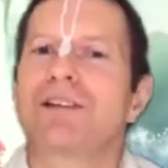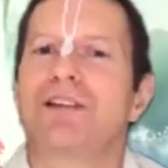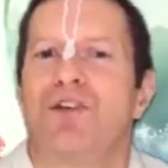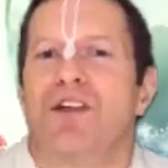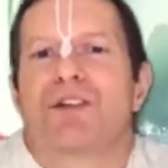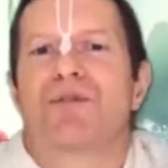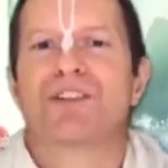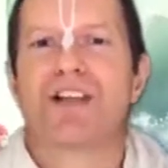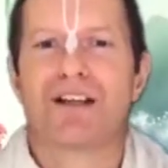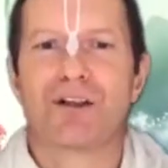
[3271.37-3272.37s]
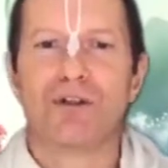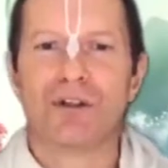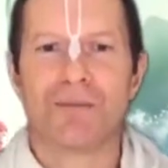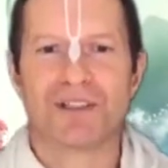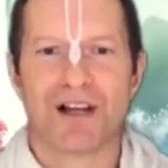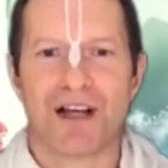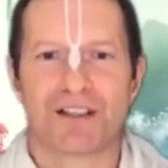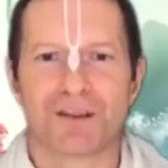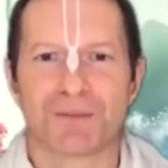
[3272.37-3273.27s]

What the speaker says: He felt it was like a good massage.